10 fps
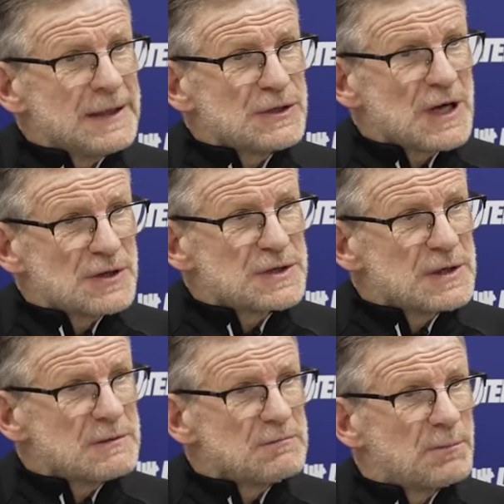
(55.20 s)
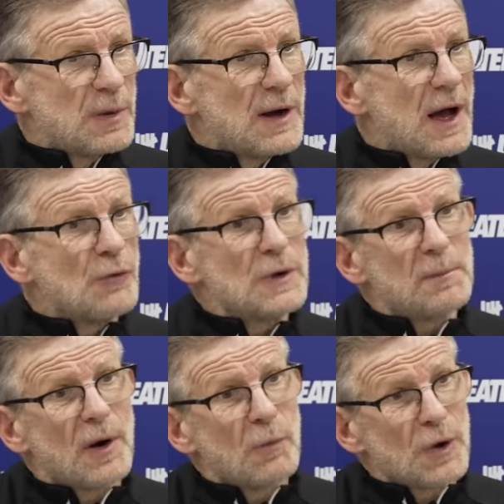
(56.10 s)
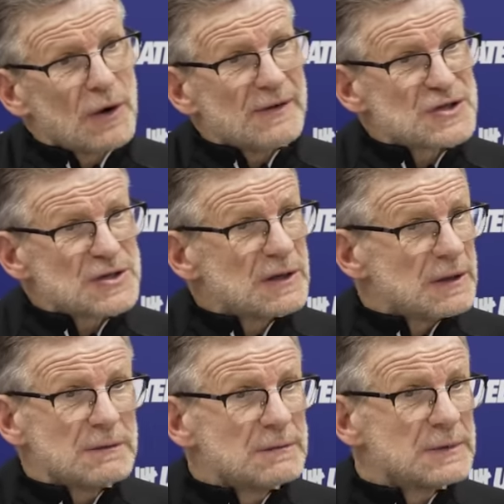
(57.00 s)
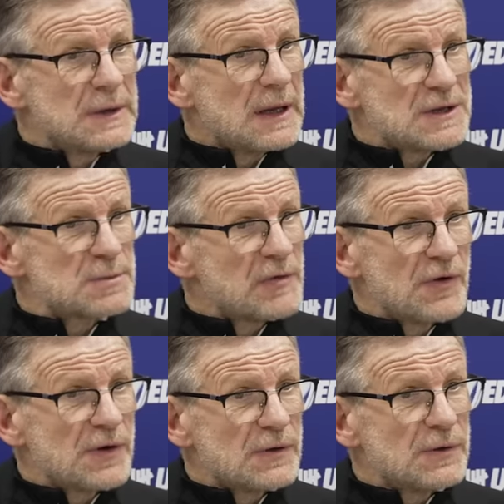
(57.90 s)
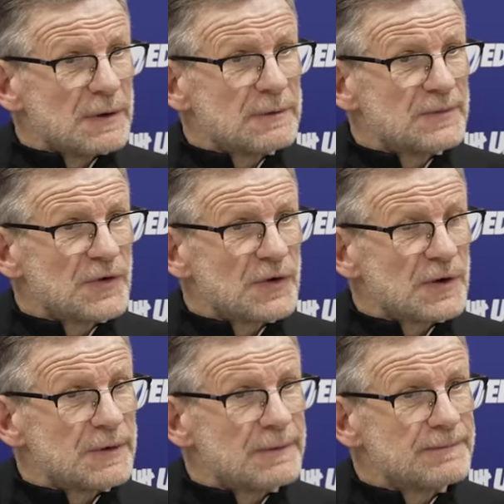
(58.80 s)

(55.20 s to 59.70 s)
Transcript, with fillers: judging only by what I've seen, yeah, it's been very good, very good.